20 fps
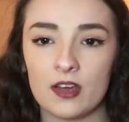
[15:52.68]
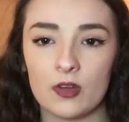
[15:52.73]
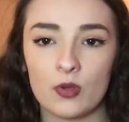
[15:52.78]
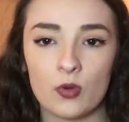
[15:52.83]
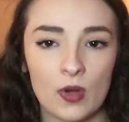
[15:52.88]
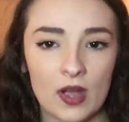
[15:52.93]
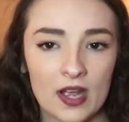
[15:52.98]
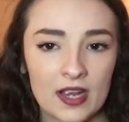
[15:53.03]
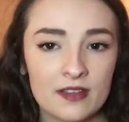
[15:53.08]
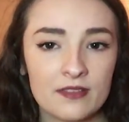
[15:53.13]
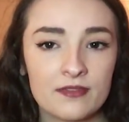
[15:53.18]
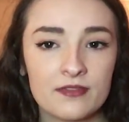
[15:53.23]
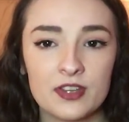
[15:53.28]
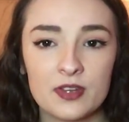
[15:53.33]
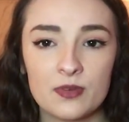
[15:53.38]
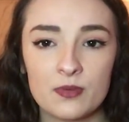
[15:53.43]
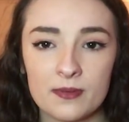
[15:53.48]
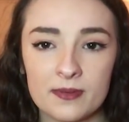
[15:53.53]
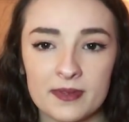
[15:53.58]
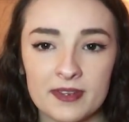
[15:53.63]
quite a
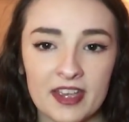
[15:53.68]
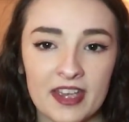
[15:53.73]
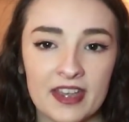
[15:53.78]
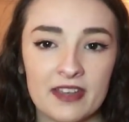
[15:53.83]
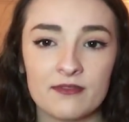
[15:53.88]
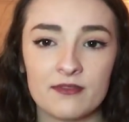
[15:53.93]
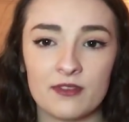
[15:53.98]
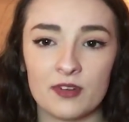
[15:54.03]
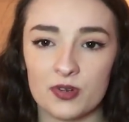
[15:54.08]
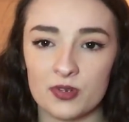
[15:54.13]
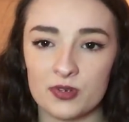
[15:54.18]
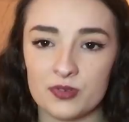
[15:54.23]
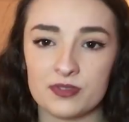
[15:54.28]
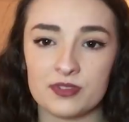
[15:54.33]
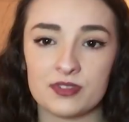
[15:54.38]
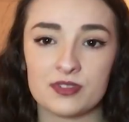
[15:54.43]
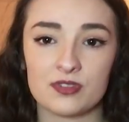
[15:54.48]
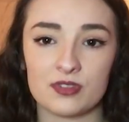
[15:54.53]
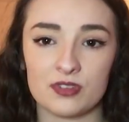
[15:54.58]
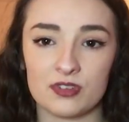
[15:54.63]
few women came forward
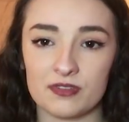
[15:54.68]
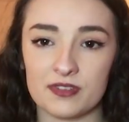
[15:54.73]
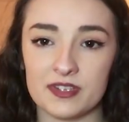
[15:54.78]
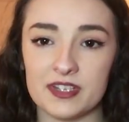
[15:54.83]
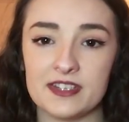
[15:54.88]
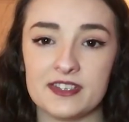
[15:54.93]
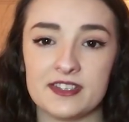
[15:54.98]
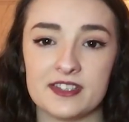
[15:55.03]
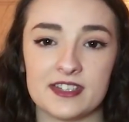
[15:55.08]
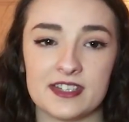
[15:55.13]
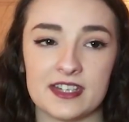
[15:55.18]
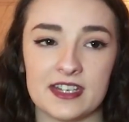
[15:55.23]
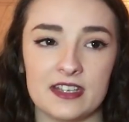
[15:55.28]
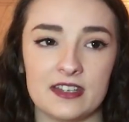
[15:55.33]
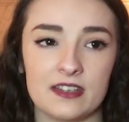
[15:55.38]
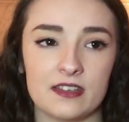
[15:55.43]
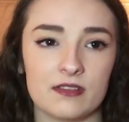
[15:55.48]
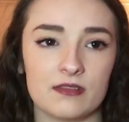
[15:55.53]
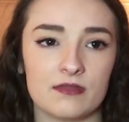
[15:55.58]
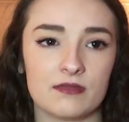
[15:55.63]
with stories to say
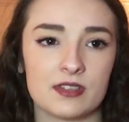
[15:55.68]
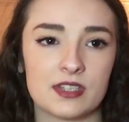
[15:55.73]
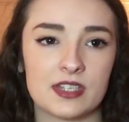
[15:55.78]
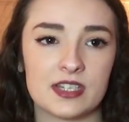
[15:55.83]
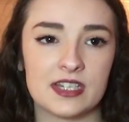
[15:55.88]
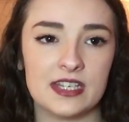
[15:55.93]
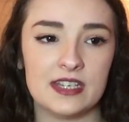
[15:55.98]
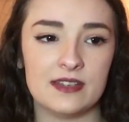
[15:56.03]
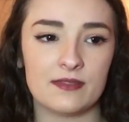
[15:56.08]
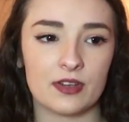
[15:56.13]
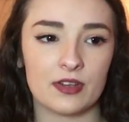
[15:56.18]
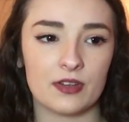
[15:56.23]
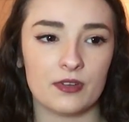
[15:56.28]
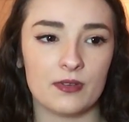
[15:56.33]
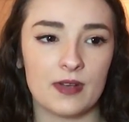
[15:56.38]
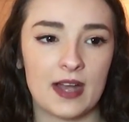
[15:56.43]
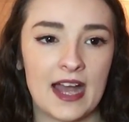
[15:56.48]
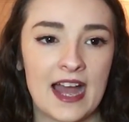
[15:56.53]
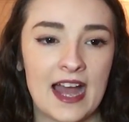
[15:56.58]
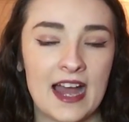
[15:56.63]
that
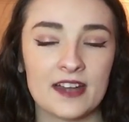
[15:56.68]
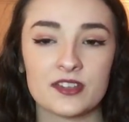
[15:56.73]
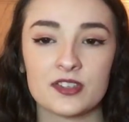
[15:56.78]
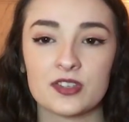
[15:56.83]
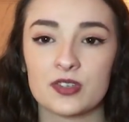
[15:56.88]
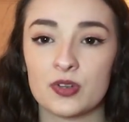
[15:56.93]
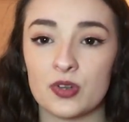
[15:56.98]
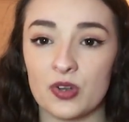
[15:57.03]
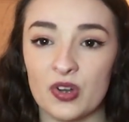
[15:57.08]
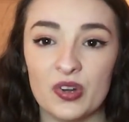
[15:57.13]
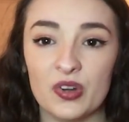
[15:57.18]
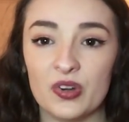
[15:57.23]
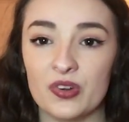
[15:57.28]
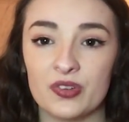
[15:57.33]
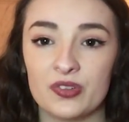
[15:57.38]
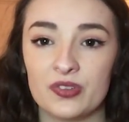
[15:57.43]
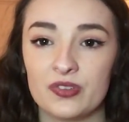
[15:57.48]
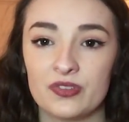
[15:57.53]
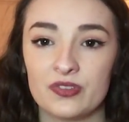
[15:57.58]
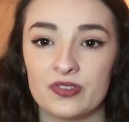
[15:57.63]
Restivo had cut
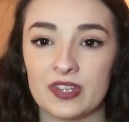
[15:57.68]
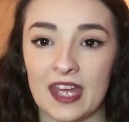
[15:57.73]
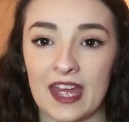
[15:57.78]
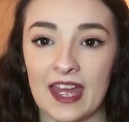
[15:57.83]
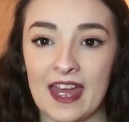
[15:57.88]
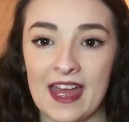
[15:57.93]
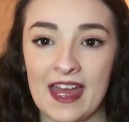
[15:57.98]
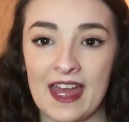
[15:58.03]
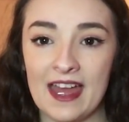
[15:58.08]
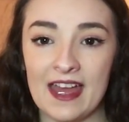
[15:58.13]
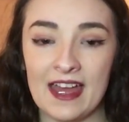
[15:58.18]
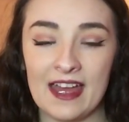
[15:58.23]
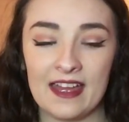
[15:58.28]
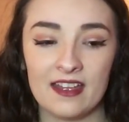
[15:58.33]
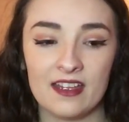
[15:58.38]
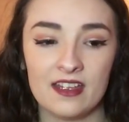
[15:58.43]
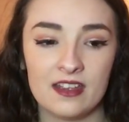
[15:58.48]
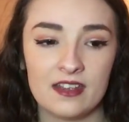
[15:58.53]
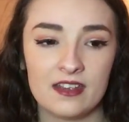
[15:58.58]
their hair.